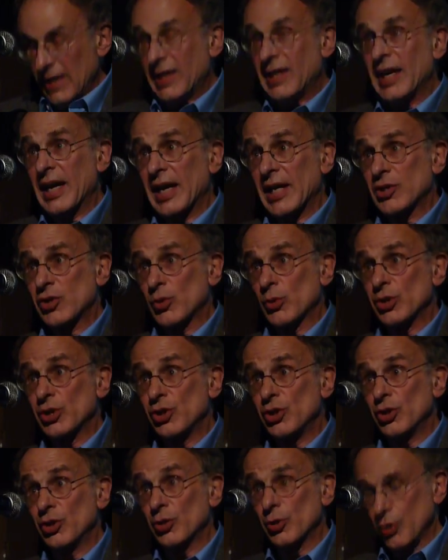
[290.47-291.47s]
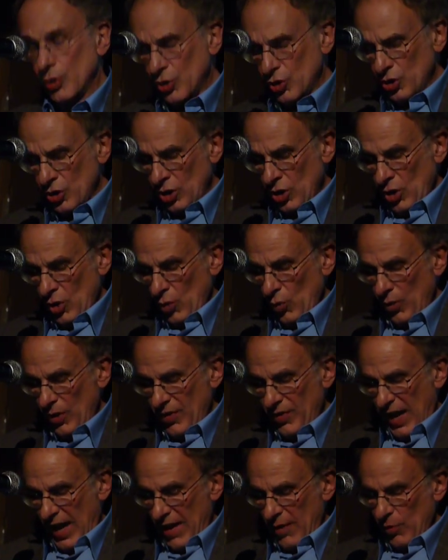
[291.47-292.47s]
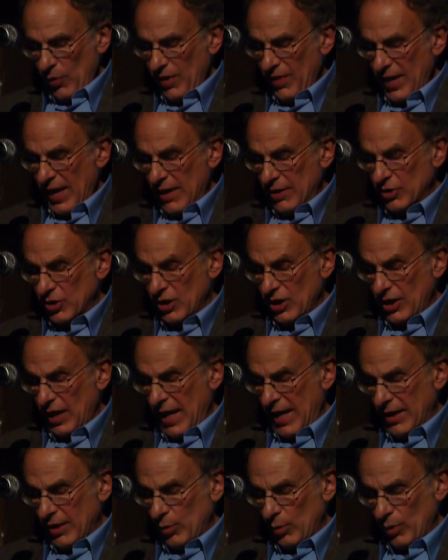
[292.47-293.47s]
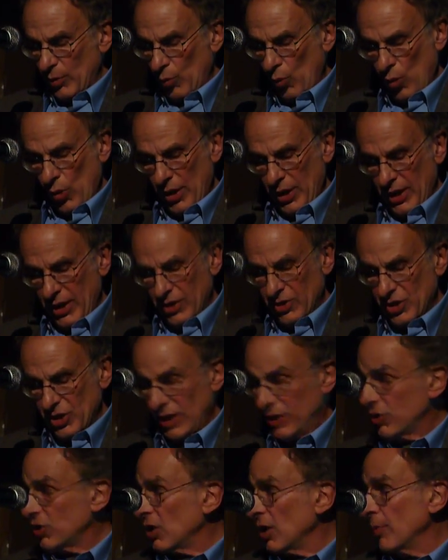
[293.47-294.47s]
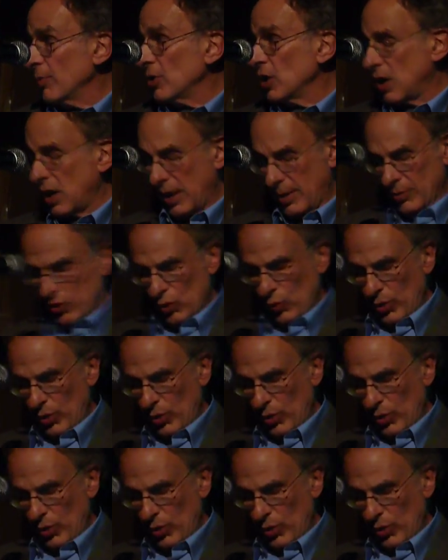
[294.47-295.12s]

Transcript: Gas was used without adequate warnings, and sometimes